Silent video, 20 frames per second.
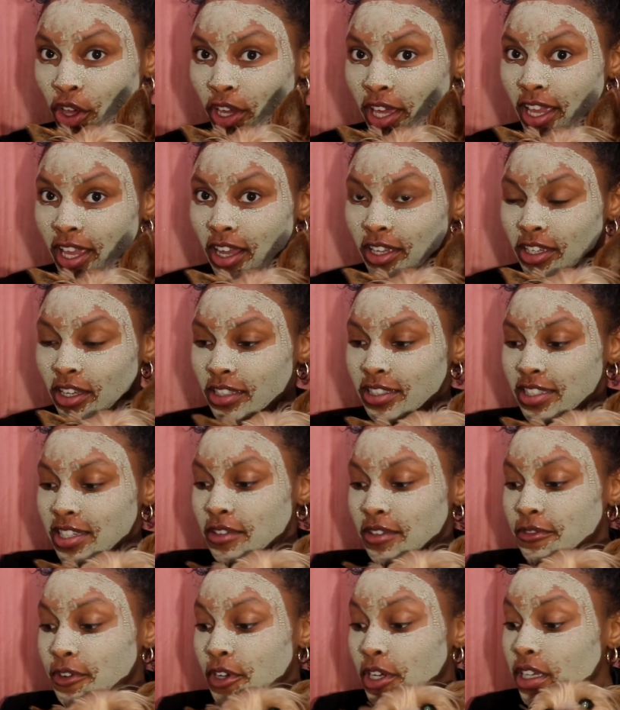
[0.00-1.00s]
Okay, y'all, y'all see
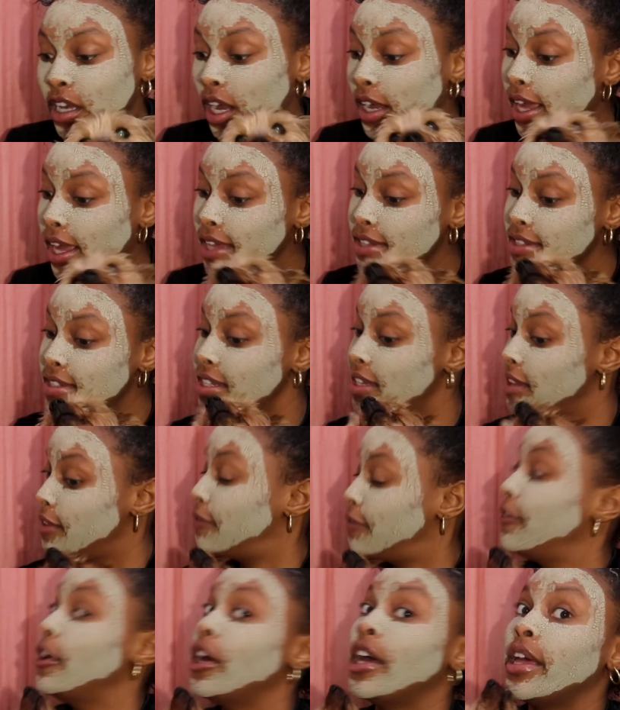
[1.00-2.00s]
the foot. Y'all can't see the
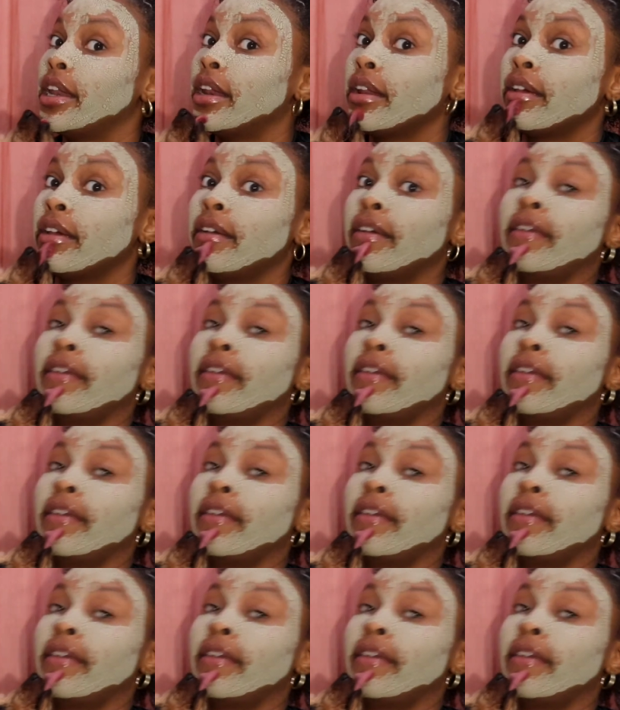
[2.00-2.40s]
foot.